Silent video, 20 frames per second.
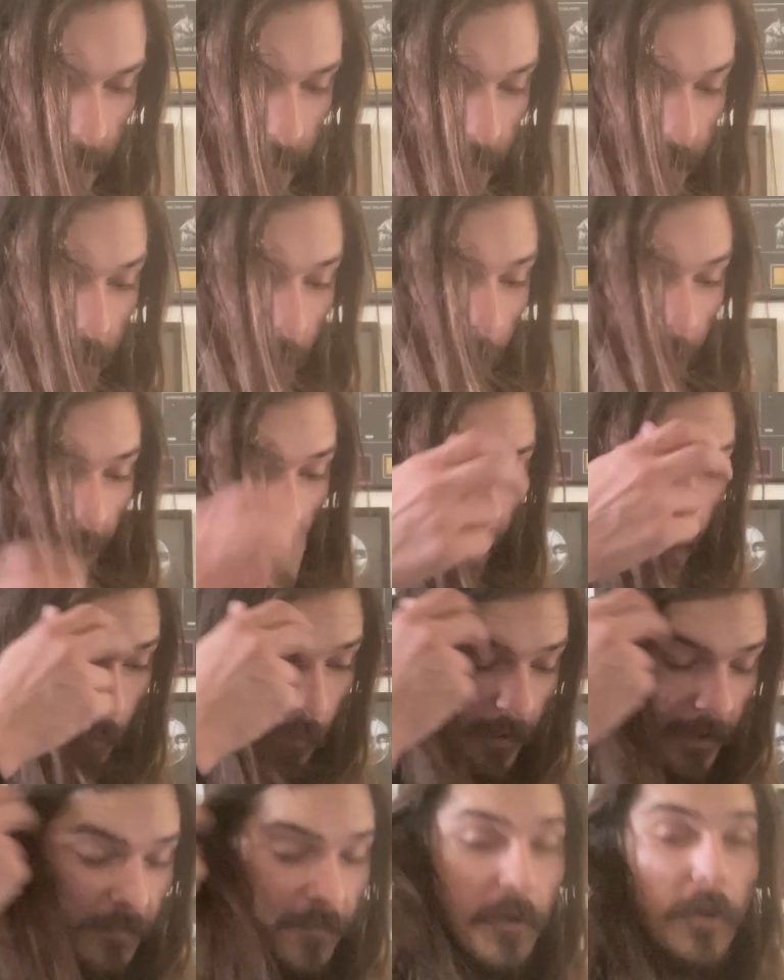So that
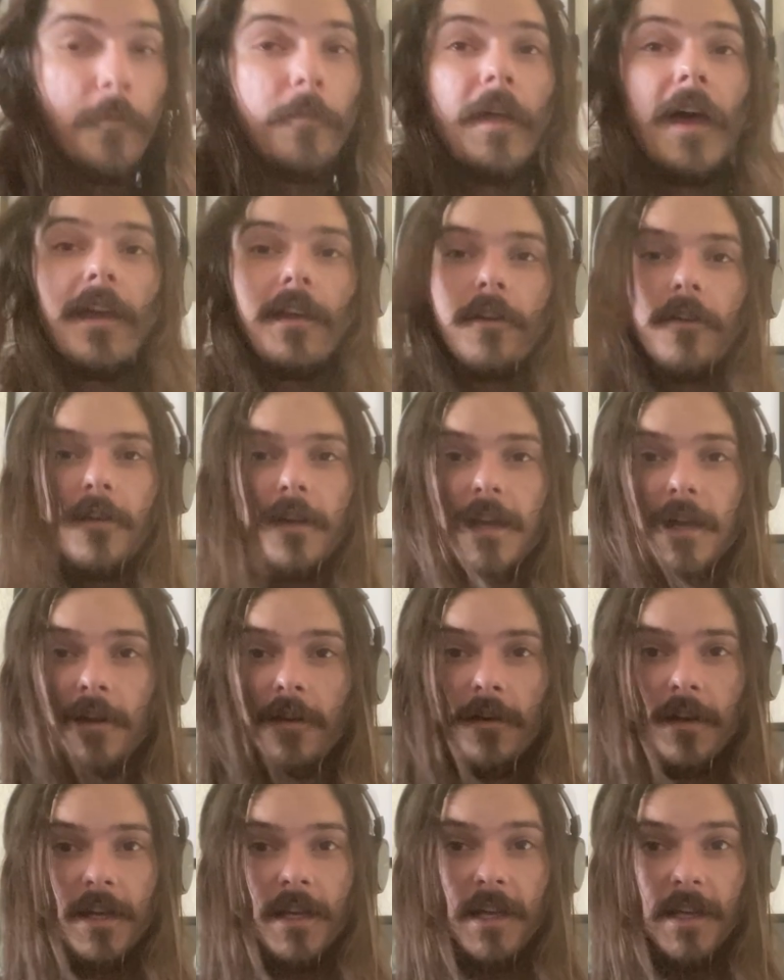reverb that you're
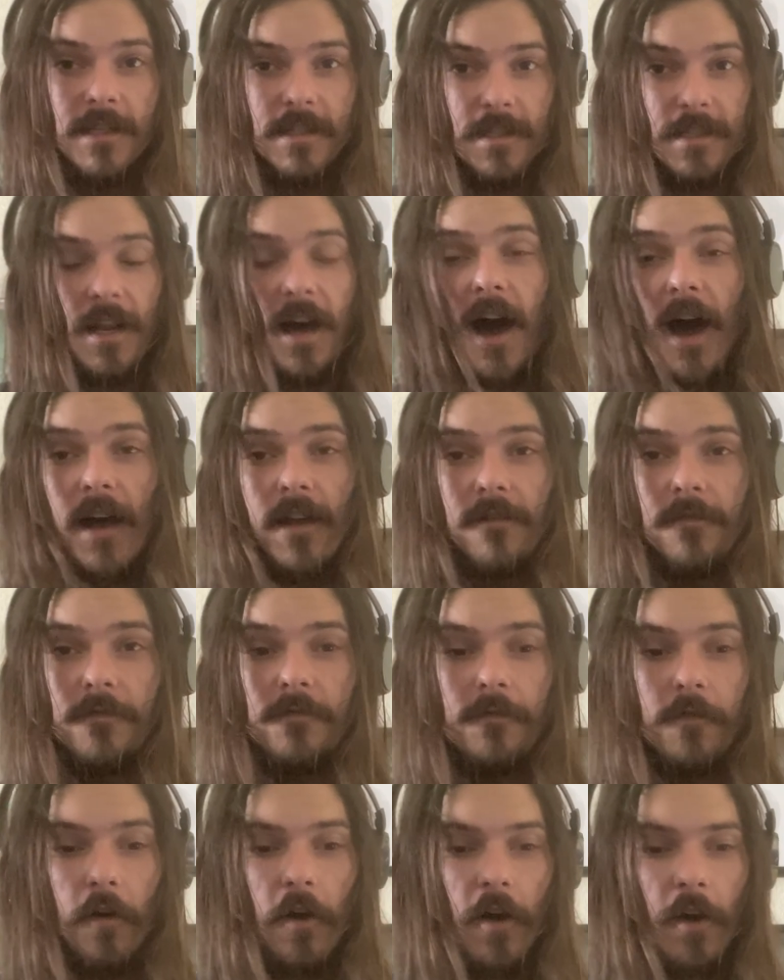hearing is not
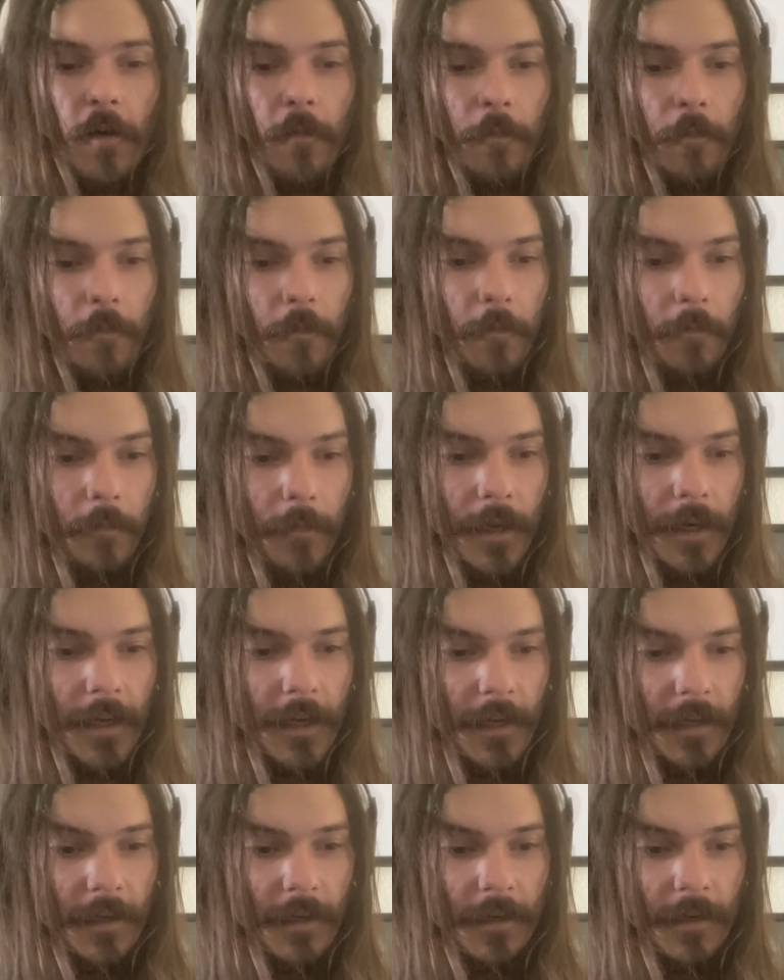from
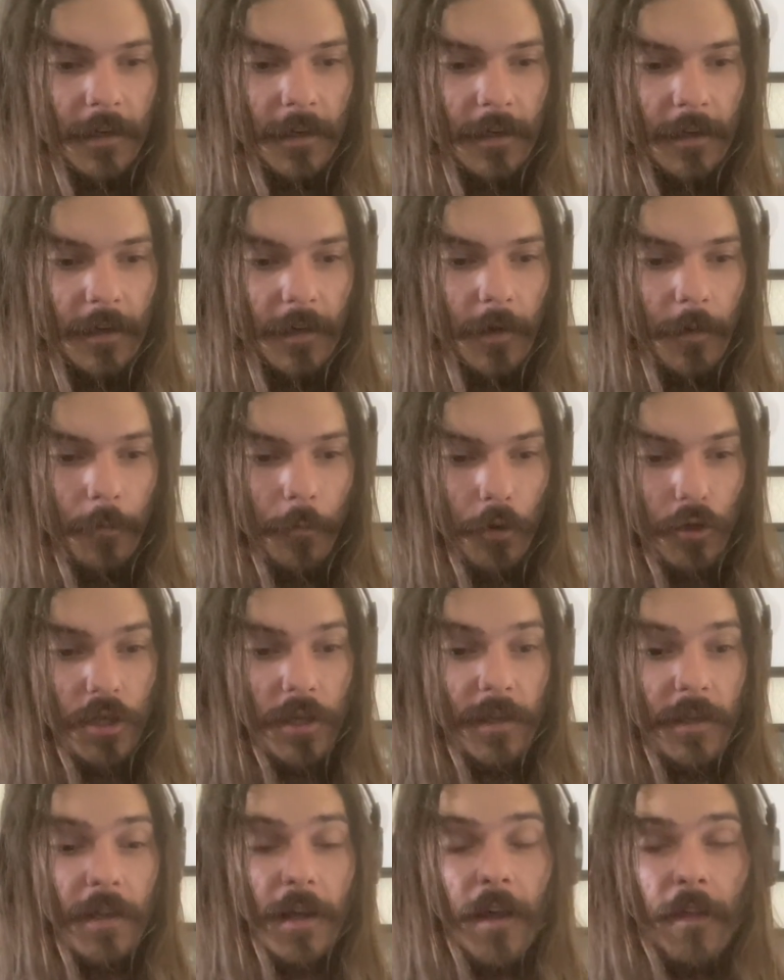me pushing
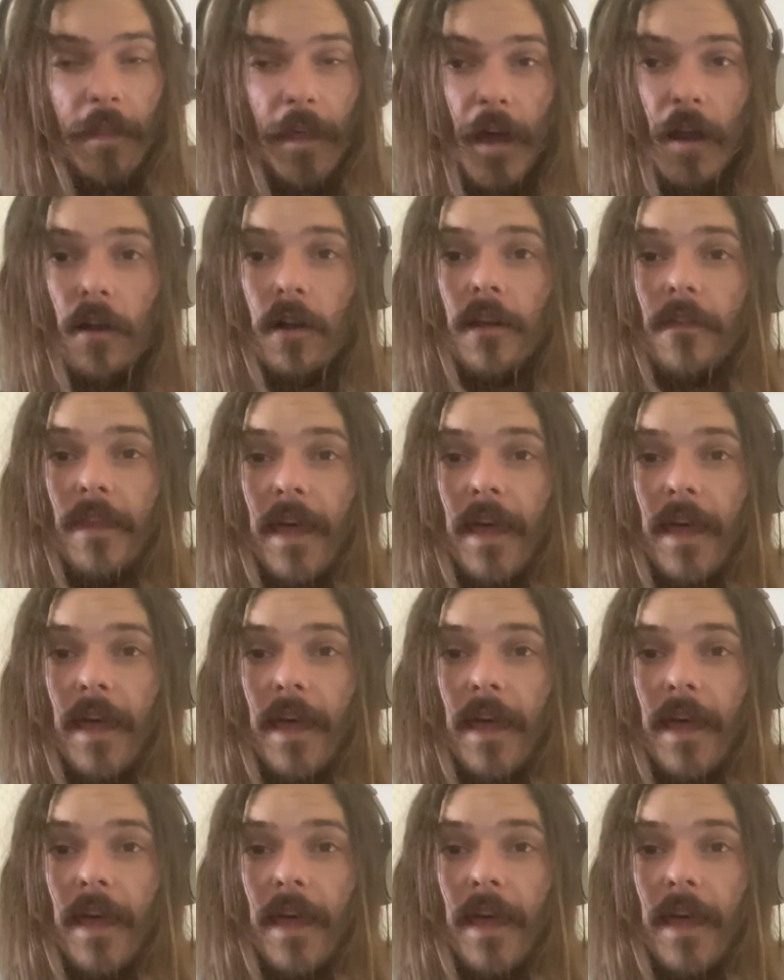that on.